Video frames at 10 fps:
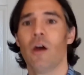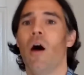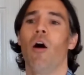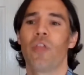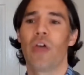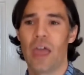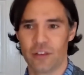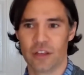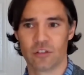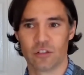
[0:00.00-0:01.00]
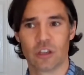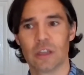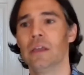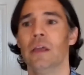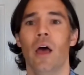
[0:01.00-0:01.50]
are their
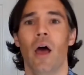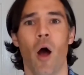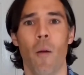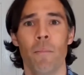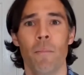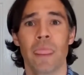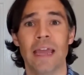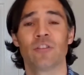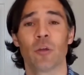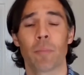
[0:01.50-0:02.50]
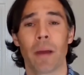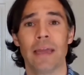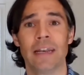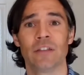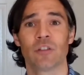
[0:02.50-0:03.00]
ethnicity.
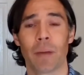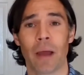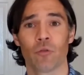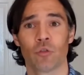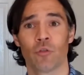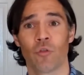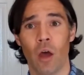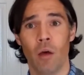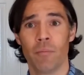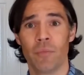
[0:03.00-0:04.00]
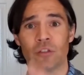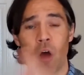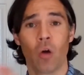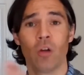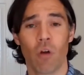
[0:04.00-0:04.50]
It is about sort of this
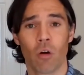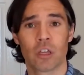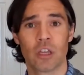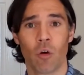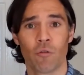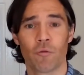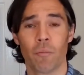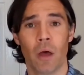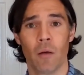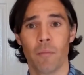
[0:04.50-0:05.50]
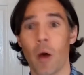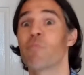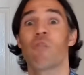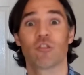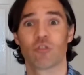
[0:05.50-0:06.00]
hierarchy of
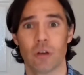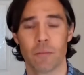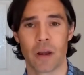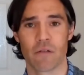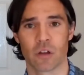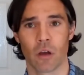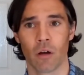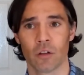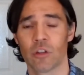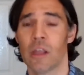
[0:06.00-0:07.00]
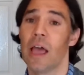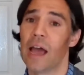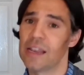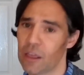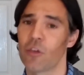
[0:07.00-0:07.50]
oppression in many regards. And
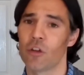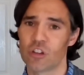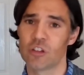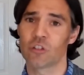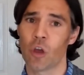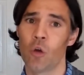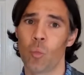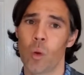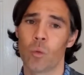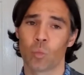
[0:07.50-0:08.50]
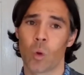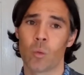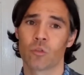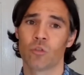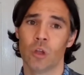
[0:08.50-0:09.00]
yet 30 years ago, we
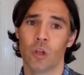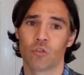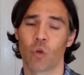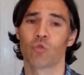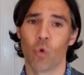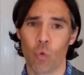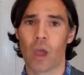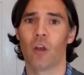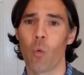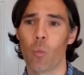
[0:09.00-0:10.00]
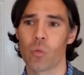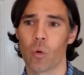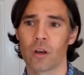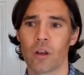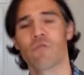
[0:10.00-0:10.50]
were told to all get along with one
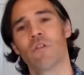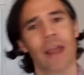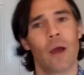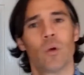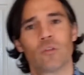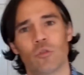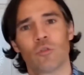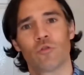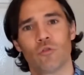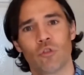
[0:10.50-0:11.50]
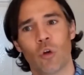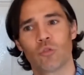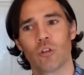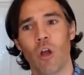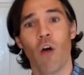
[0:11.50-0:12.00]
another, and now we're sort of told
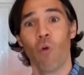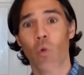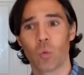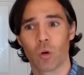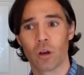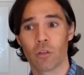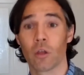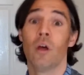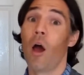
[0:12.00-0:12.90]
to avoid one another.